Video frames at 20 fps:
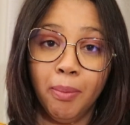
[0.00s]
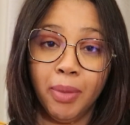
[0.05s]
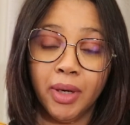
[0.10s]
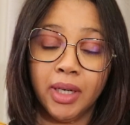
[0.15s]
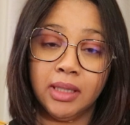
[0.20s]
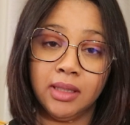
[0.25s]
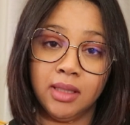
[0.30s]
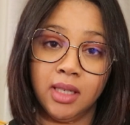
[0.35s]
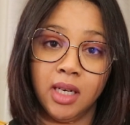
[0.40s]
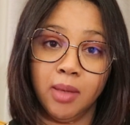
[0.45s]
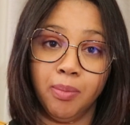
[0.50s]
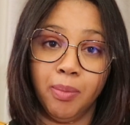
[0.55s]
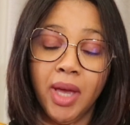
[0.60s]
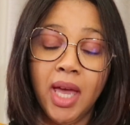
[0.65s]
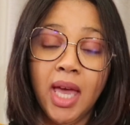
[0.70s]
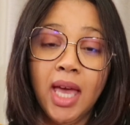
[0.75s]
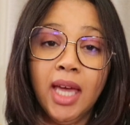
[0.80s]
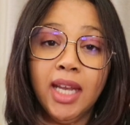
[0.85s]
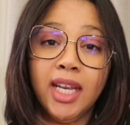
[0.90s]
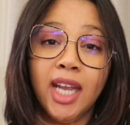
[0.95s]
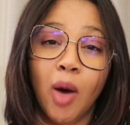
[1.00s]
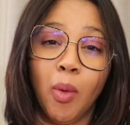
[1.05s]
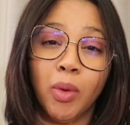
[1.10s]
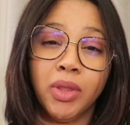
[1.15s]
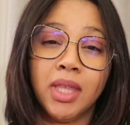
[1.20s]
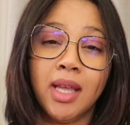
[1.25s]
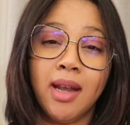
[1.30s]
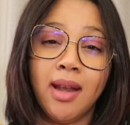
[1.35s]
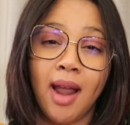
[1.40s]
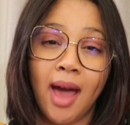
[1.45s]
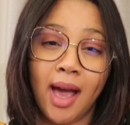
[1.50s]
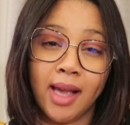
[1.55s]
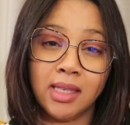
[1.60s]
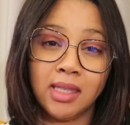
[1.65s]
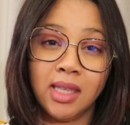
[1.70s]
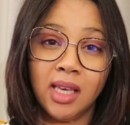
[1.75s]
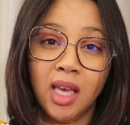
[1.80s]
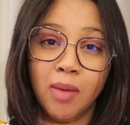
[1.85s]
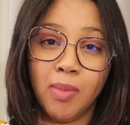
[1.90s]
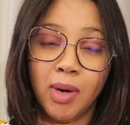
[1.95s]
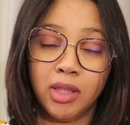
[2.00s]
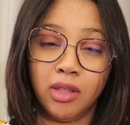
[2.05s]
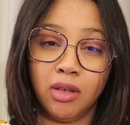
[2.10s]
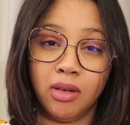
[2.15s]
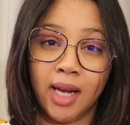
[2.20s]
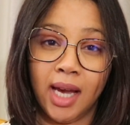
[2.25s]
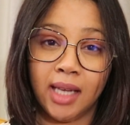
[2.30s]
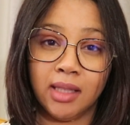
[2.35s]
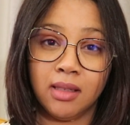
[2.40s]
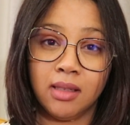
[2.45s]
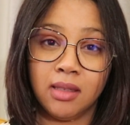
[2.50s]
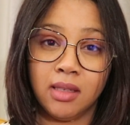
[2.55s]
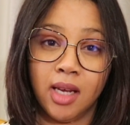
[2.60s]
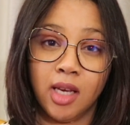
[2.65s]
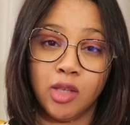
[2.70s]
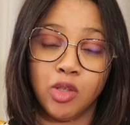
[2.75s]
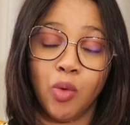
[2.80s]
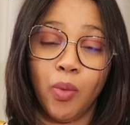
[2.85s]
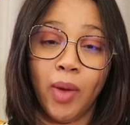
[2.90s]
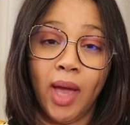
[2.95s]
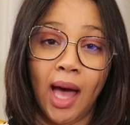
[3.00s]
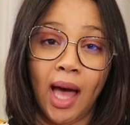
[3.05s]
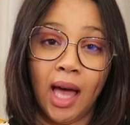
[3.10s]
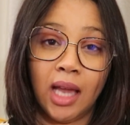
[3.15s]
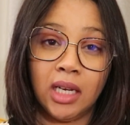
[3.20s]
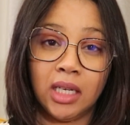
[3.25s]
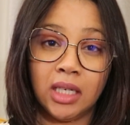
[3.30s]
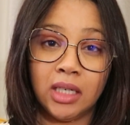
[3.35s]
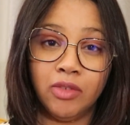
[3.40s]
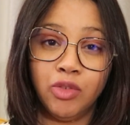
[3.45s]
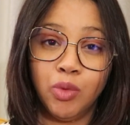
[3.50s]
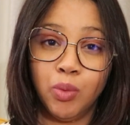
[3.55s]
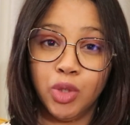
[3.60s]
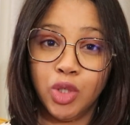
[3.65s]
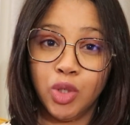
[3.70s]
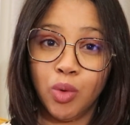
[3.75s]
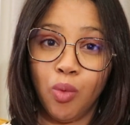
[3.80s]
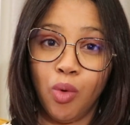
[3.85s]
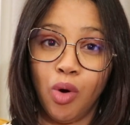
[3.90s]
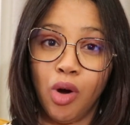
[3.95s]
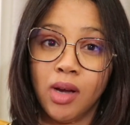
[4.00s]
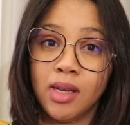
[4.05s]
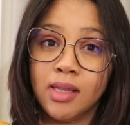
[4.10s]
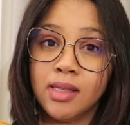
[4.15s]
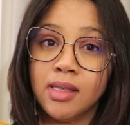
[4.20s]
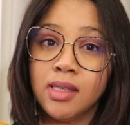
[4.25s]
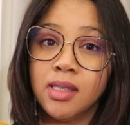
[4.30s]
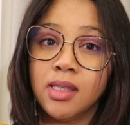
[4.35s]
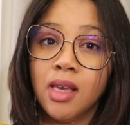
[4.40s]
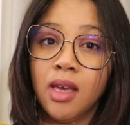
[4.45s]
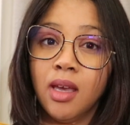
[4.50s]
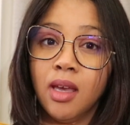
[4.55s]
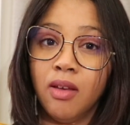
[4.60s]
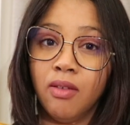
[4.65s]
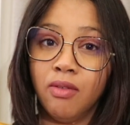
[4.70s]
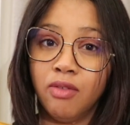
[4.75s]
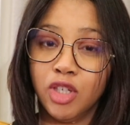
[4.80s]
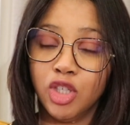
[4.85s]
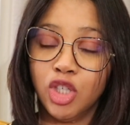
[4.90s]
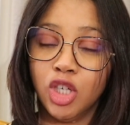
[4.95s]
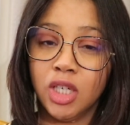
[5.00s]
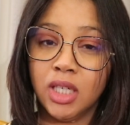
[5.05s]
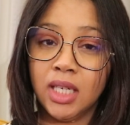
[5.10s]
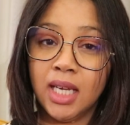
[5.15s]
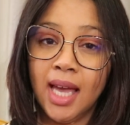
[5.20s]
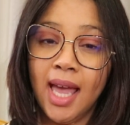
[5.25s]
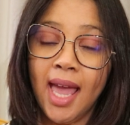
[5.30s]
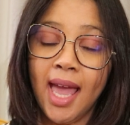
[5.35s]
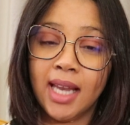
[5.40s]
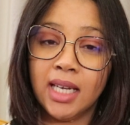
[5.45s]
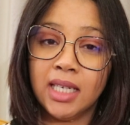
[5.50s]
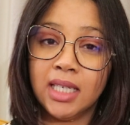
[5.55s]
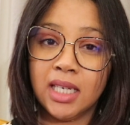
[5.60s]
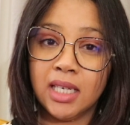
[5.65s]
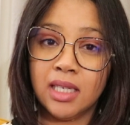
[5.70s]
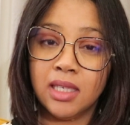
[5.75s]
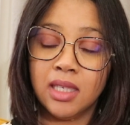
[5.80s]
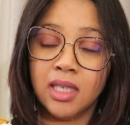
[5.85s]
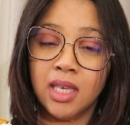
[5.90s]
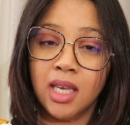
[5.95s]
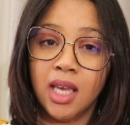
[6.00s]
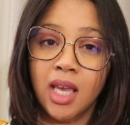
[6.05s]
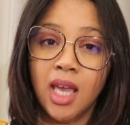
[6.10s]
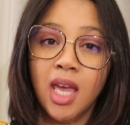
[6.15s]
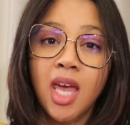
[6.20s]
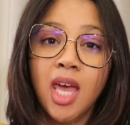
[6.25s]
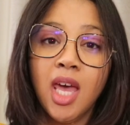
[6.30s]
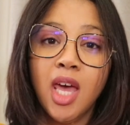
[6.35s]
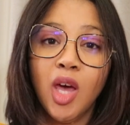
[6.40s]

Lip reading: per trip. Now, what the nice thing about the United States, or where I lived, which was Virginia and DC,